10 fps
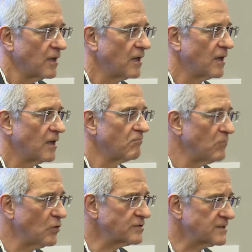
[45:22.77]
uh,
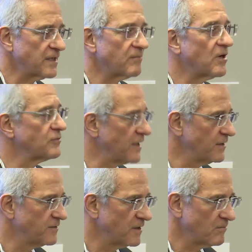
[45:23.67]
mostly in about
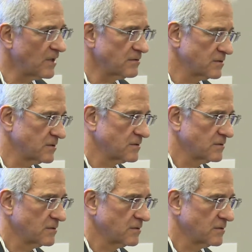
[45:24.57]
18 months,